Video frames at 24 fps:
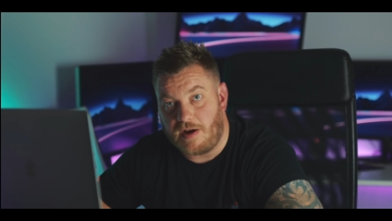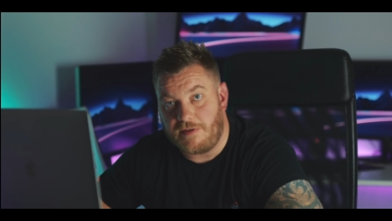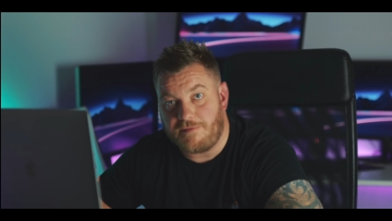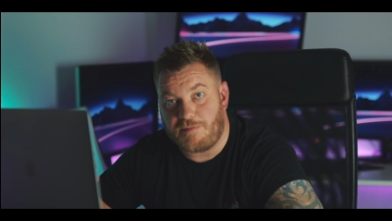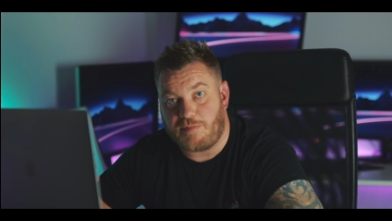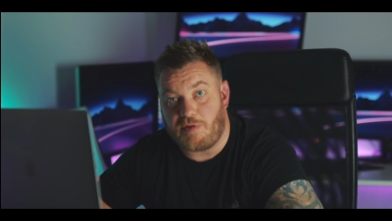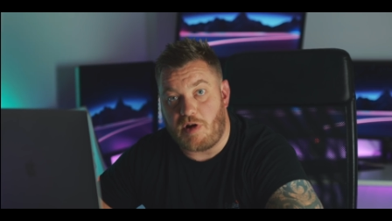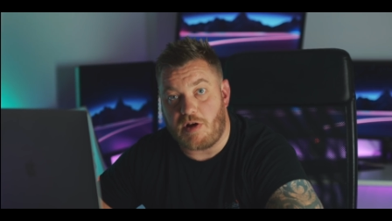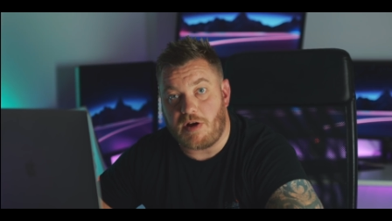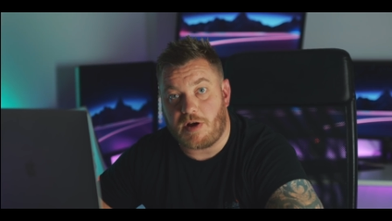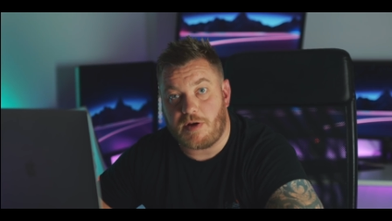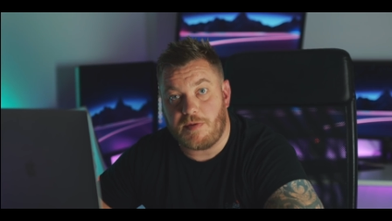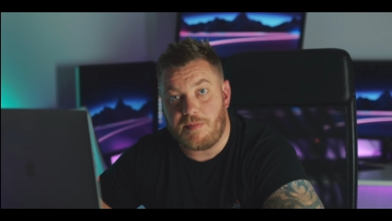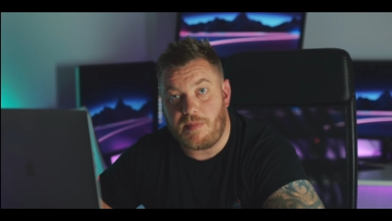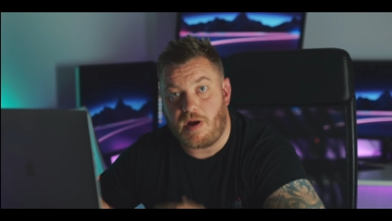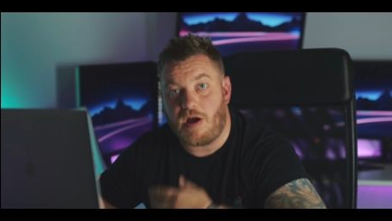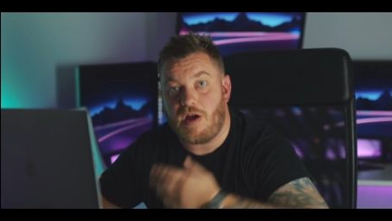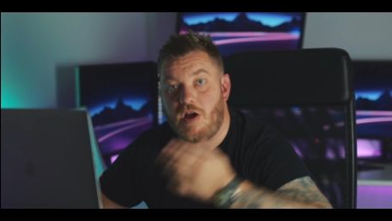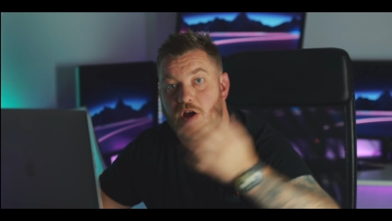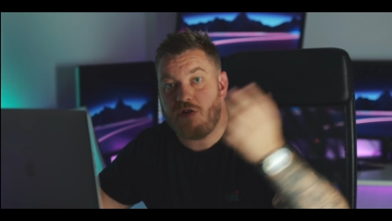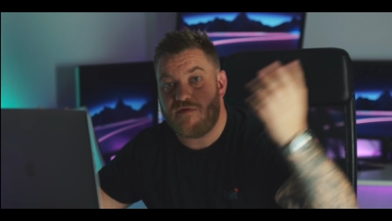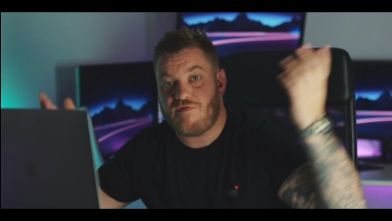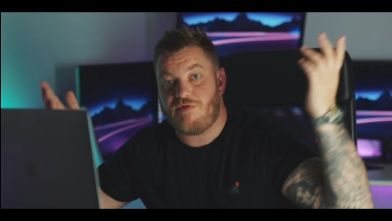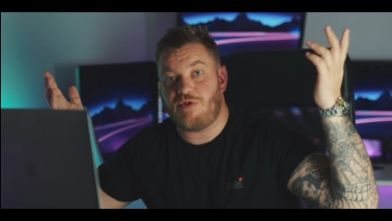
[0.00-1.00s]
I've broken
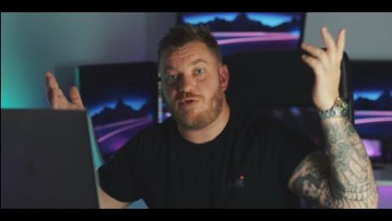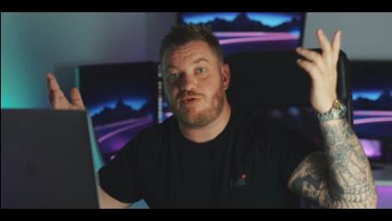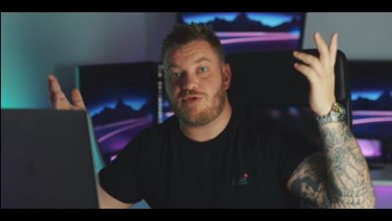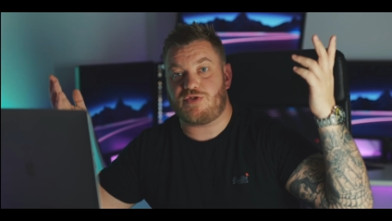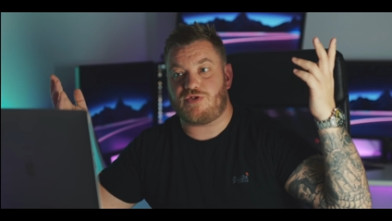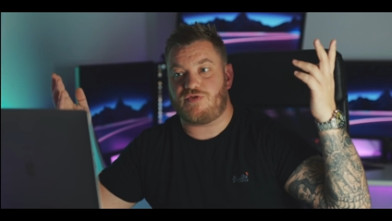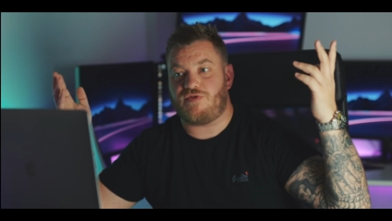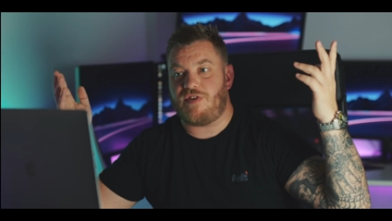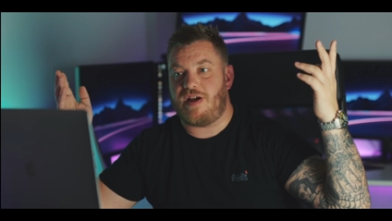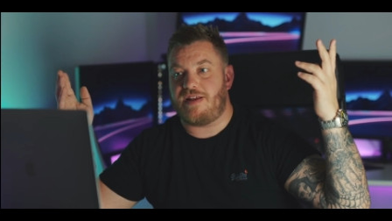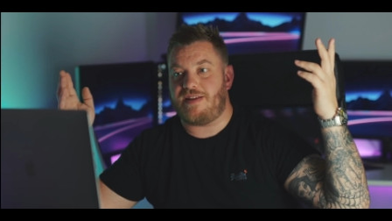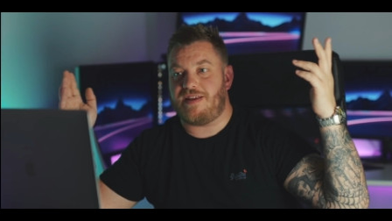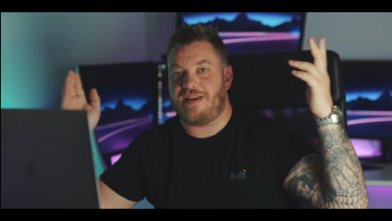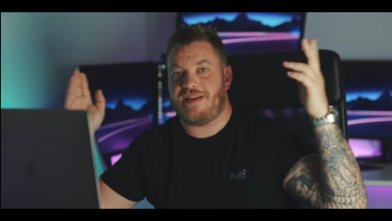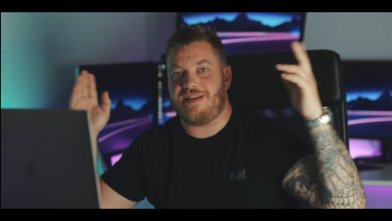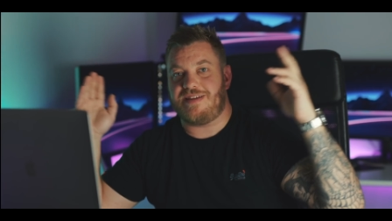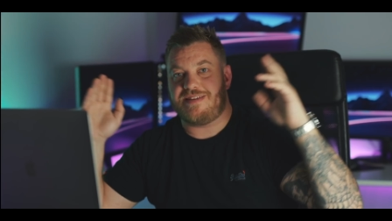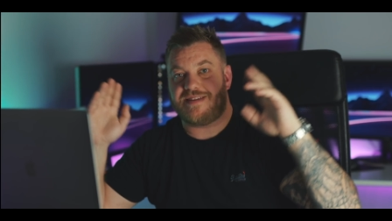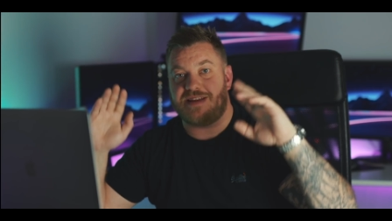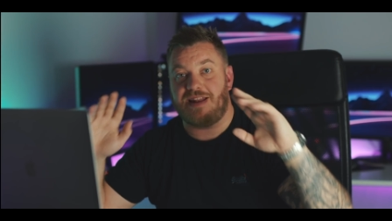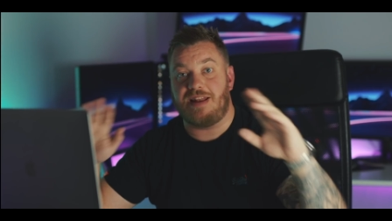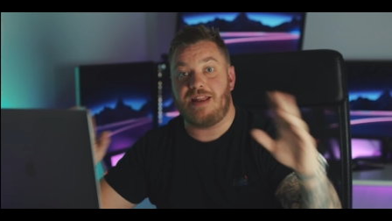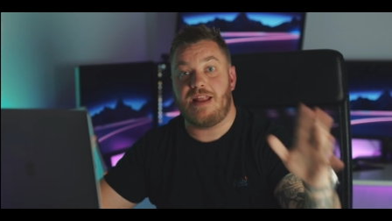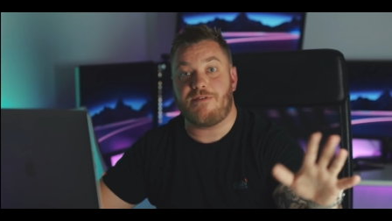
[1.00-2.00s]
my own rules already.
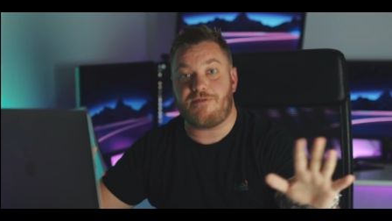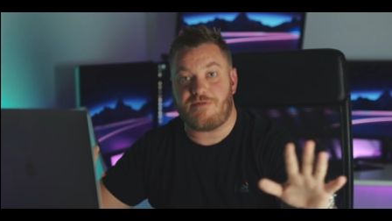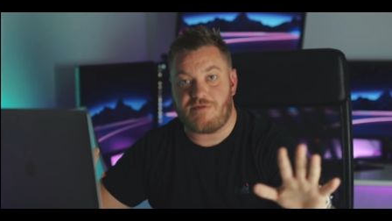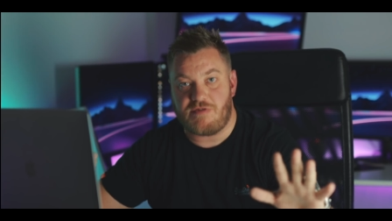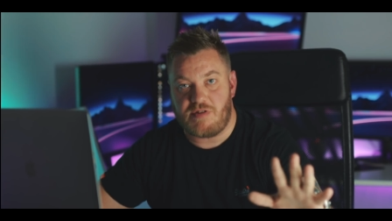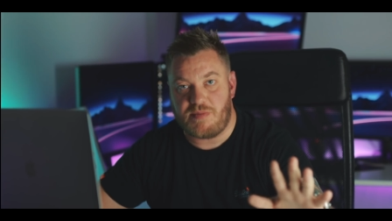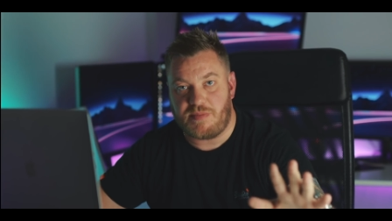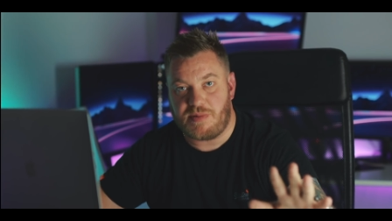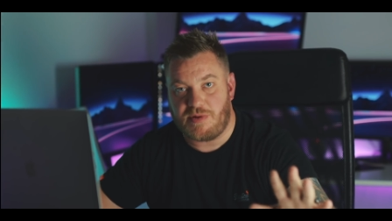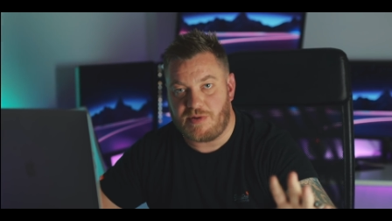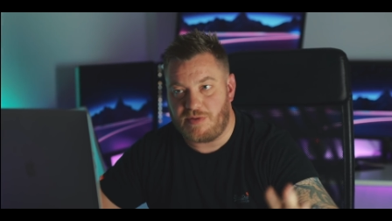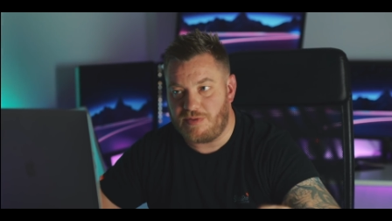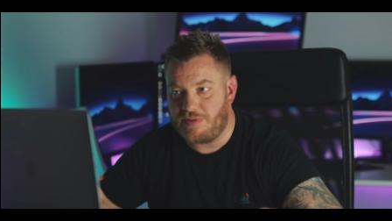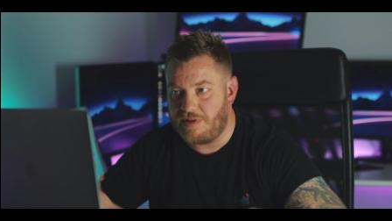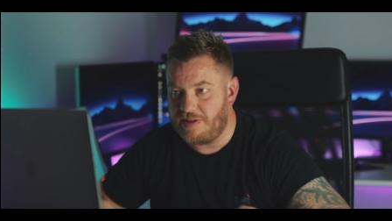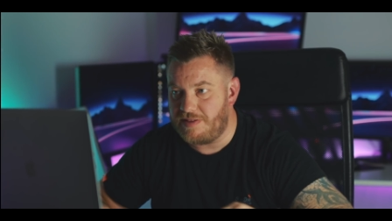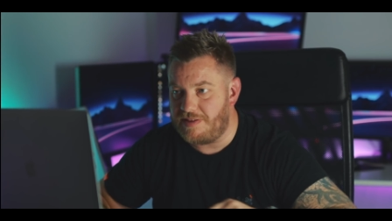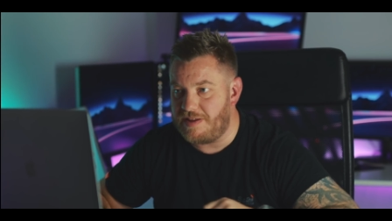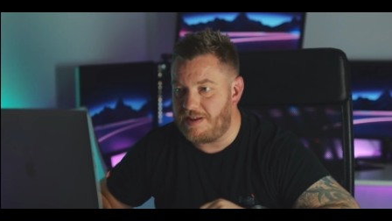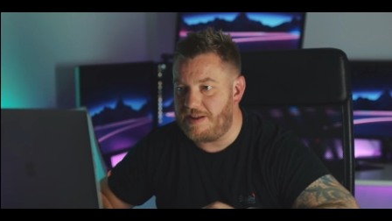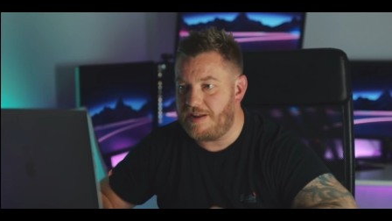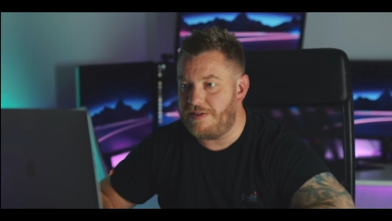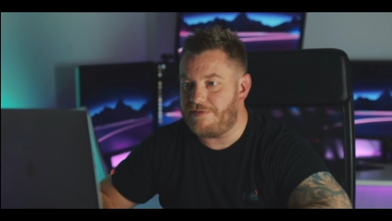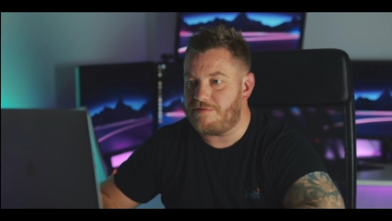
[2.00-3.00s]
Deliverable, the
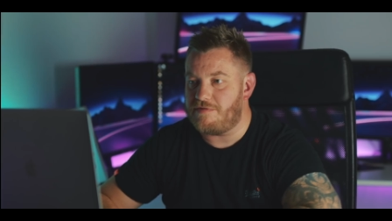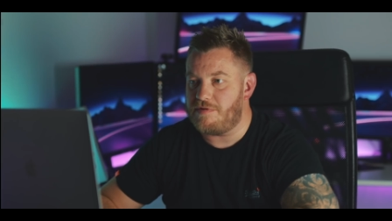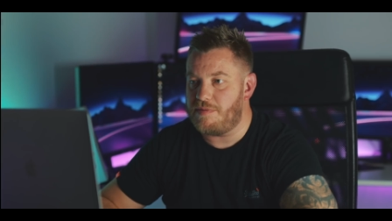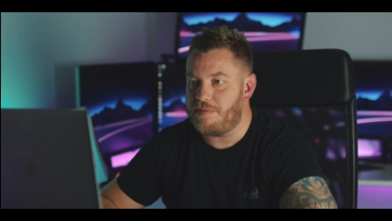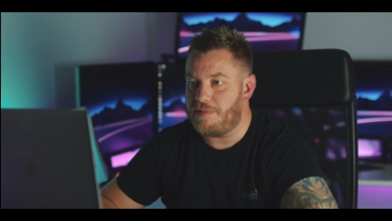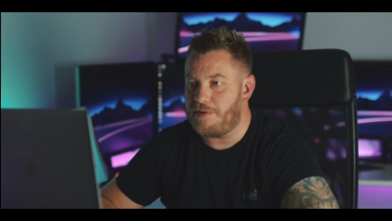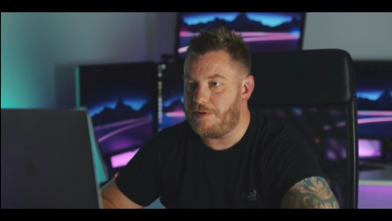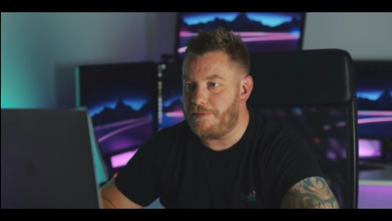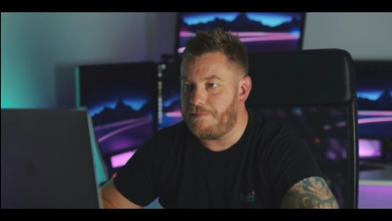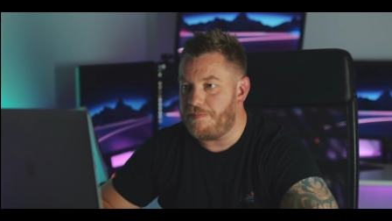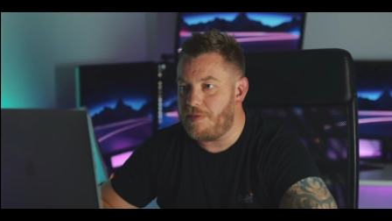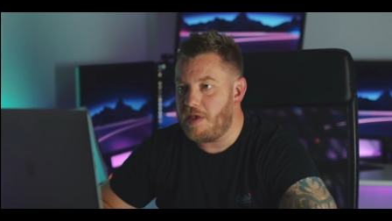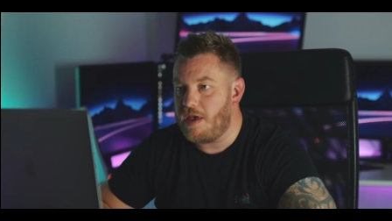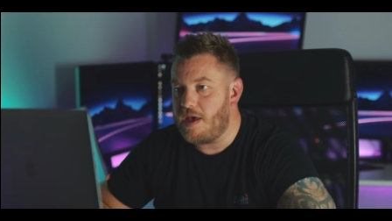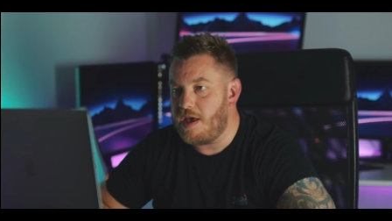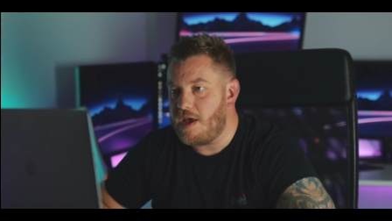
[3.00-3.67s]
deliverable.